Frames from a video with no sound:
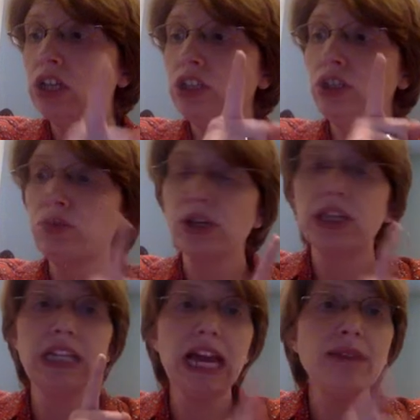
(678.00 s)
to
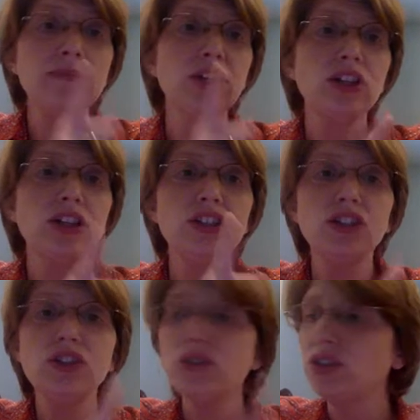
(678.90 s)
proclaim the good
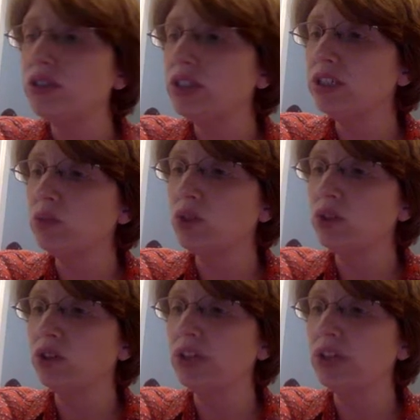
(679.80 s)
news to this world